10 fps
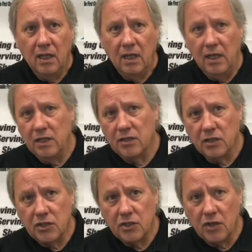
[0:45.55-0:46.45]
is the
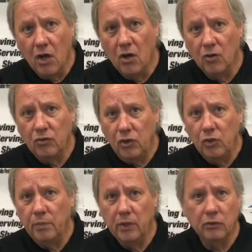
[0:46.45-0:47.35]
stone you
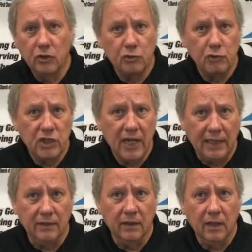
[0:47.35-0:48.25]
builders
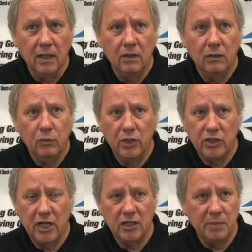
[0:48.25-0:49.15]
rejected, which
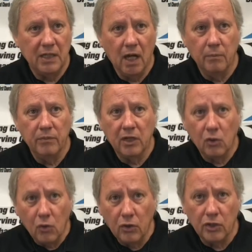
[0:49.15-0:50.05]
has become the
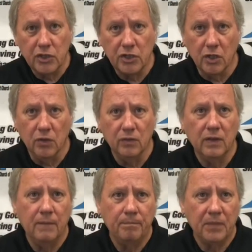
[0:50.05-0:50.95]
cornerstone.
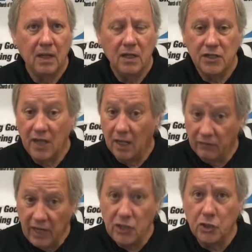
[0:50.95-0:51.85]

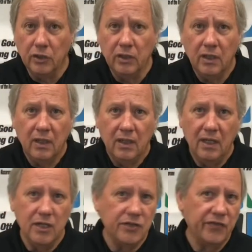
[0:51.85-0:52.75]
Salvation
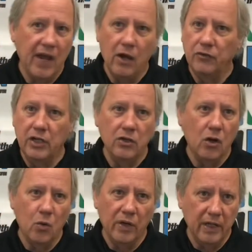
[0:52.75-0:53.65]
is found in
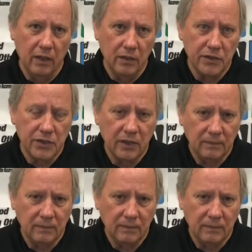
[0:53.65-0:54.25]
no one else.